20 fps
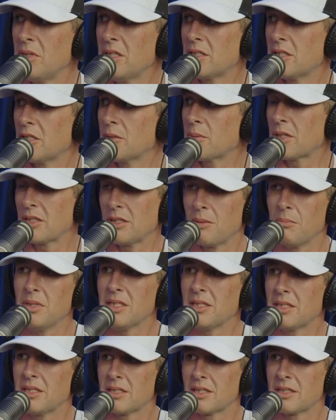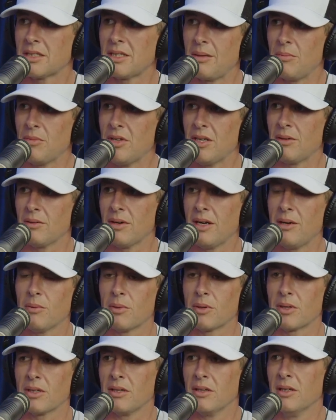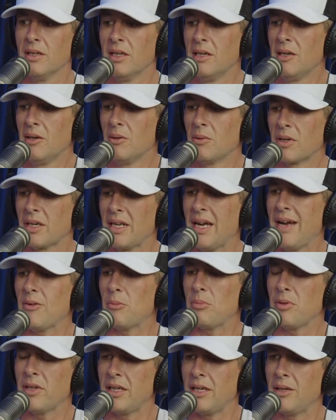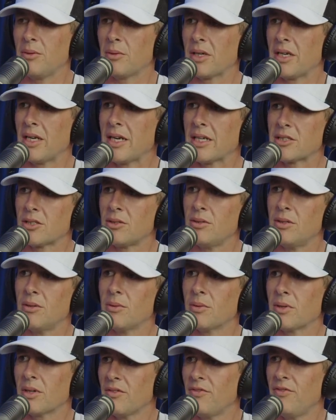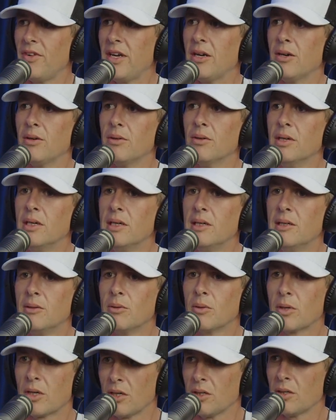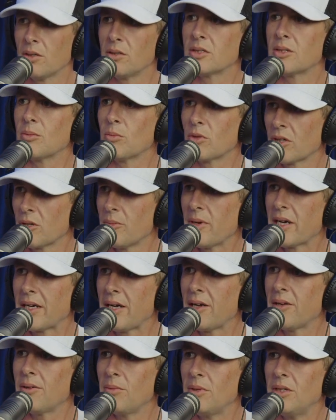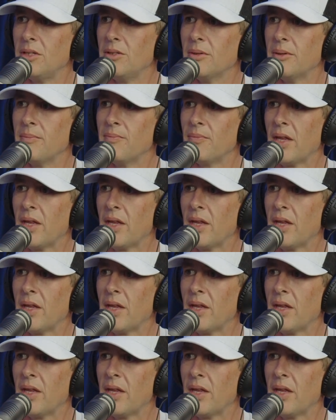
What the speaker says: to business, because in business the same thing, right? We're gonna have a plan, we're gonna execute it, we're gonna fail, we're gonna learn something, we're gonna go back out and redo it.